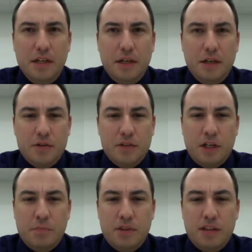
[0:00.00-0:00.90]
There's a
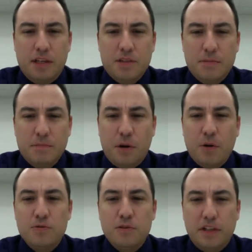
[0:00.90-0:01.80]
company that
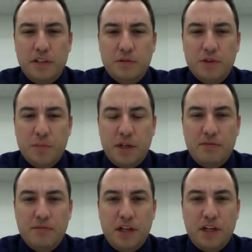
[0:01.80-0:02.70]
supposedly is going to make a
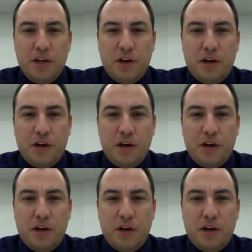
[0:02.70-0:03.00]
flying car